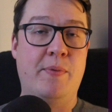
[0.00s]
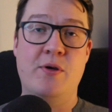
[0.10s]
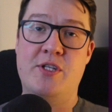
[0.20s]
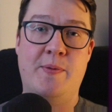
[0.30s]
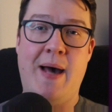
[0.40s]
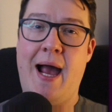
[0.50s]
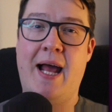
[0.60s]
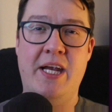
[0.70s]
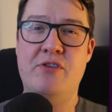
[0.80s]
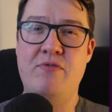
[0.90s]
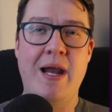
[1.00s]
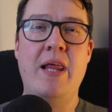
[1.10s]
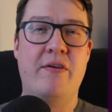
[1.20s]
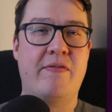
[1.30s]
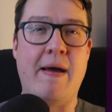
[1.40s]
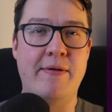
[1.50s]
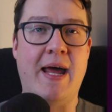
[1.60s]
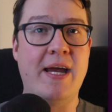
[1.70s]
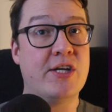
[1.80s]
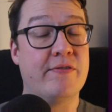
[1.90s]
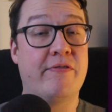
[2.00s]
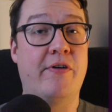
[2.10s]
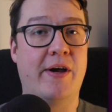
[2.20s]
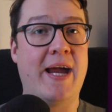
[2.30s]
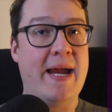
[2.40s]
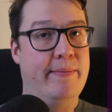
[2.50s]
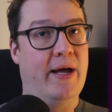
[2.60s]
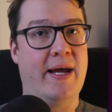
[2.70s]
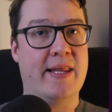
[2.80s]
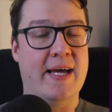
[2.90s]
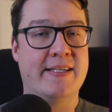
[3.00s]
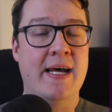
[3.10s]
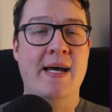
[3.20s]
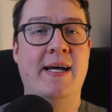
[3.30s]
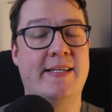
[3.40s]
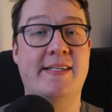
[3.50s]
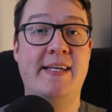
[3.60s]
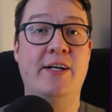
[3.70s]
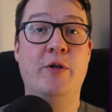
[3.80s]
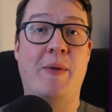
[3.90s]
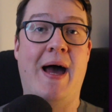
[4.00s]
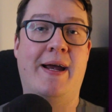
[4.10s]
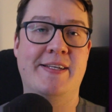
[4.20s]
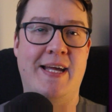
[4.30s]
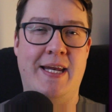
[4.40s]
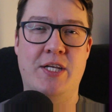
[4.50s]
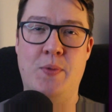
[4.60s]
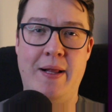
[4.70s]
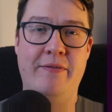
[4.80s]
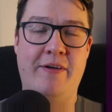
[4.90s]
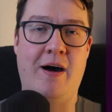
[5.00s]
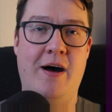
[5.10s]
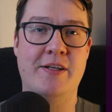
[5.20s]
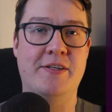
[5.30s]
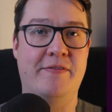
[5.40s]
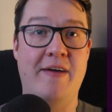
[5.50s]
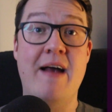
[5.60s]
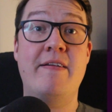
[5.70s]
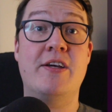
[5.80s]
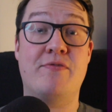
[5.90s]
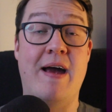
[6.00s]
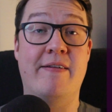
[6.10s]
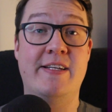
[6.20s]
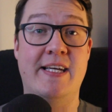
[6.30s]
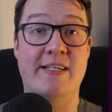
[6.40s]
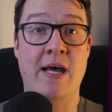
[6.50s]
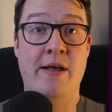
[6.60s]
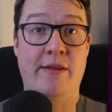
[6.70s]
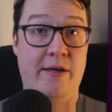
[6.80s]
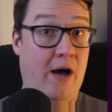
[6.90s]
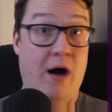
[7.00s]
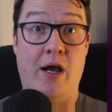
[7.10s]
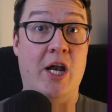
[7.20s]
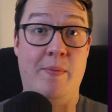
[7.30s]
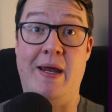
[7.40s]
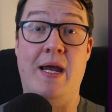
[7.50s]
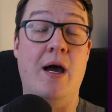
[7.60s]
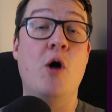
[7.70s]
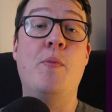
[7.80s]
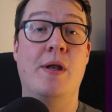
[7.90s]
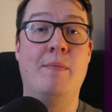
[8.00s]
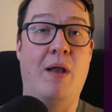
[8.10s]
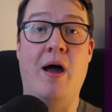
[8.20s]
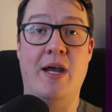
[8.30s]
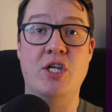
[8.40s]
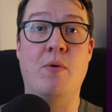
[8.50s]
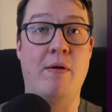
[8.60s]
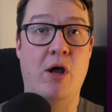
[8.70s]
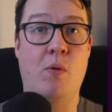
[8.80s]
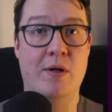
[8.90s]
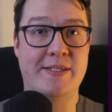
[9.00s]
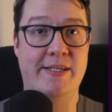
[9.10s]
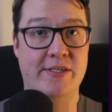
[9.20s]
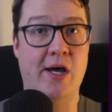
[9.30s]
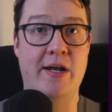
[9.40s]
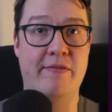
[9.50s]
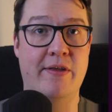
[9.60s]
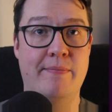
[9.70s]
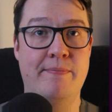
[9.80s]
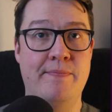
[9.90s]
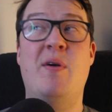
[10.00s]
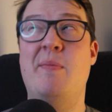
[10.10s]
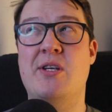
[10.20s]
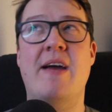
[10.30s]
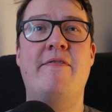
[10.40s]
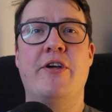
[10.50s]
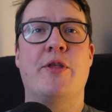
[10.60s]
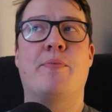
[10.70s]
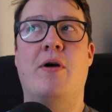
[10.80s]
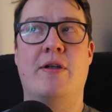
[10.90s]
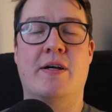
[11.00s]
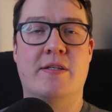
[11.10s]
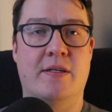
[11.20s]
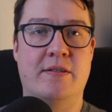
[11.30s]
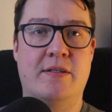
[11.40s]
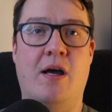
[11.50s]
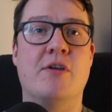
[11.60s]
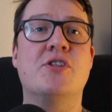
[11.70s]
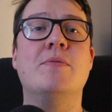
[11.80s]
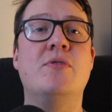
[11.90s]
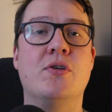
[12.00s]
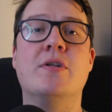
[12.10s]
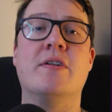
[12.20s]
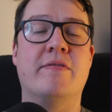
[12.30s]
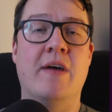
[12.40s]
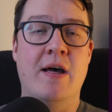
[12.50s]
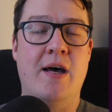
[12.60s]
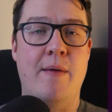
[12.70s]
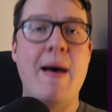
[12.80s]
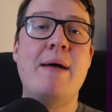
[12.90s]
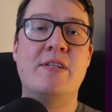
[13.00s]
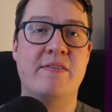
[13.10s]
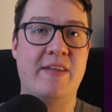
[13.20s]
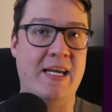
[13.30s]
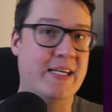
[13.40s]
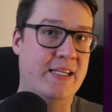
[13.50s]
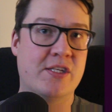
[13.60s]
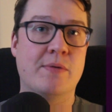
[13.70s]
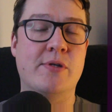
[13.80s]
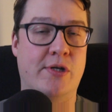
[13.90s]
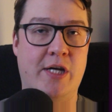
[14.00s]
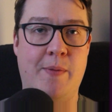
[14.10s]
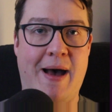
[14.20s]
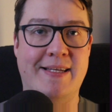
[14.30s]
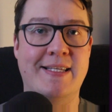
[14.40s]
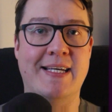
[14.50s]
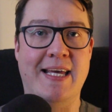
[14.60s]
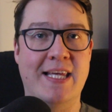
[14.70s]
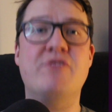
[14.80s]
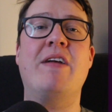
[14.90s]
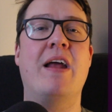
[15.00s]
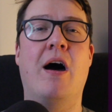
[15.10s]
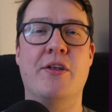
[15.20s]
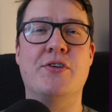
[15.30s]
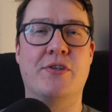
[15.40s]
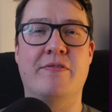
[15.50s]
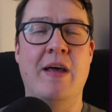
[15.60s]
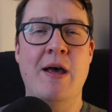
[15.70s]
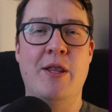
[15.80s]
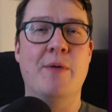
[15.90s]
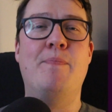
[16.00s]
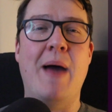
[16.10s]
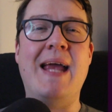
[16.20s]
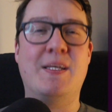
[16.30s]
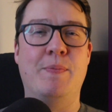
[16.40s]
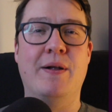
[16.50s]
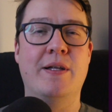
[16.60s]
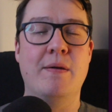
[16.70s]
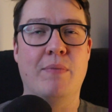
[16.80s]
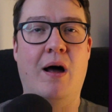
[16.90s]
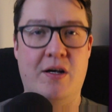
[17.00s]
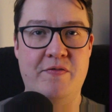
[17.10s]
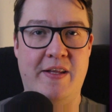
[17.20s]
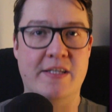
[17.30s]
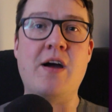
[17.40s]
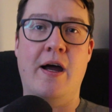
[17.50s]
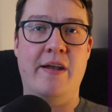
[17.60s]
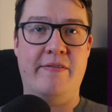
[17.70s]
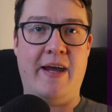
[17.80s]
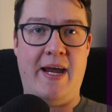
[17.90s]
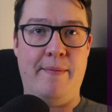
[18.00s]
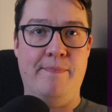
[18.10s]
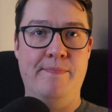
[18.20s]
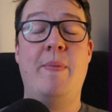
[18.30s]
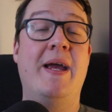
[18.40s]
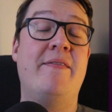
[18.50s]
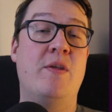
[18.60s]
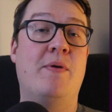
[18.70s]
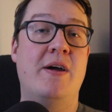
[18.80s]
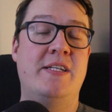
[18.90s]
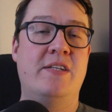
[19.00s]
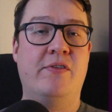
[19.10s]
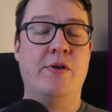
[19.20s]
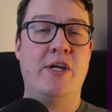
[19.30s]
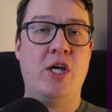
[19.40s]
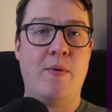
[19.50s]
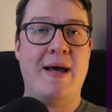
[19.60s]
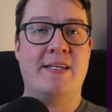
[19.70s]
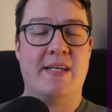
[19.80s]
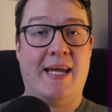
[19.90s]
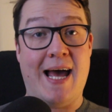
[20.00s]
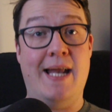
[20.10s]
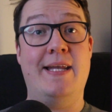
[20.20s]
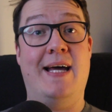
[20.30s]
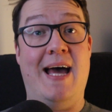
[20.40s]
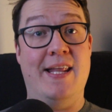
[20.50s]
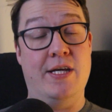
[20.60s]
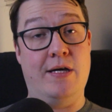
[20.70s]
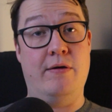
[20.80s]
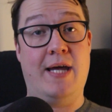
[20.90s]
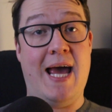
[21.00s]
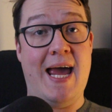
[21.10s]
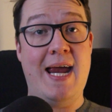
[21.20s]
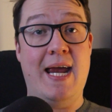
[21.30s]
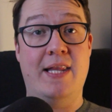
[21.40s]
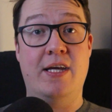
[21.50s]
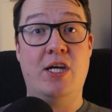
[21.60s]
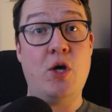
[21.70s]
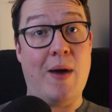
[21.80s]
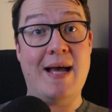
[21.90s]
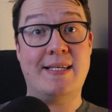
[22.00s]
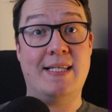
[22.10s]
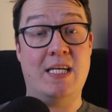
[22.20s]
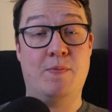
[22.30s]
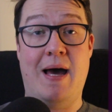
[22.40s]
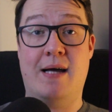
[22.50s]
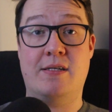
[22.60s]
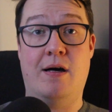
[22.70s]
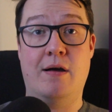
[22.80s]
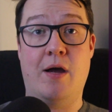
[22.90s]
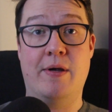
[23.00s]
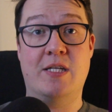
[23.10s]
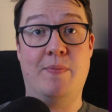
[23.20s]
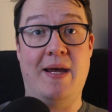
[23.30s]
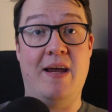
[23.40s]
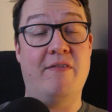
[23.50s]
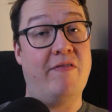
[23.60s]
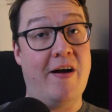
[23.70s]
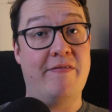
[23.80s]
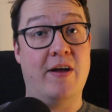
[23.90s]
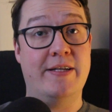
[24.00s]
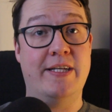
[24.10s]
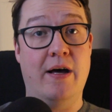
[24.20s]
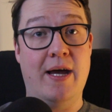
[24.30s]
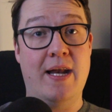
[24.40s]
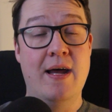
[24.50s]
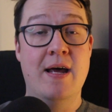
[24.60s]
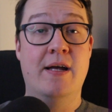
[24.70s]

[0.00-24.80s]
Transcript: booster pack and is really the foundation for a game like this. It's a sealed pack containing 12 cards of various rarities that are going to be open blind. You won't know what's inside of them, and pretty much every other product has got some sort of amount of these in some sort of capacity. These really are the sort of the base building blocks for this kind of game. We've been given the prices for the US, Canada and the UK. In the US, these packs are going to be $5.99.